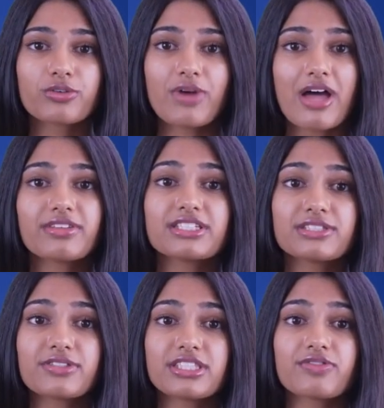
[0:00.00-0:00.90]
ground in
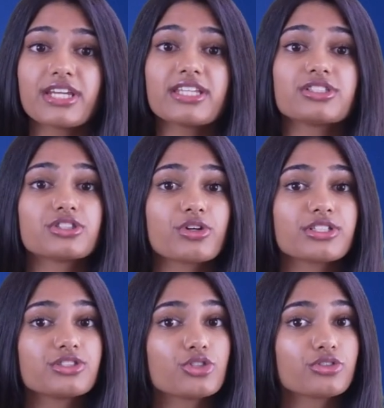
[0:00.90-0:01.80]
specific
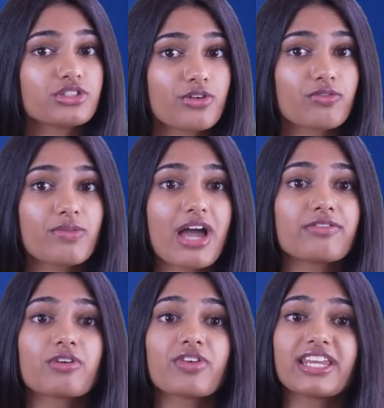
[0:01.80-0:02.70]
industries due to their
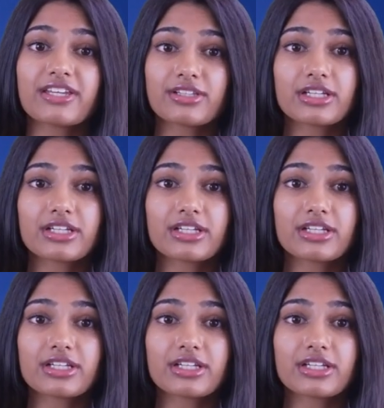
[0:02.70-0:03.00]
reliability,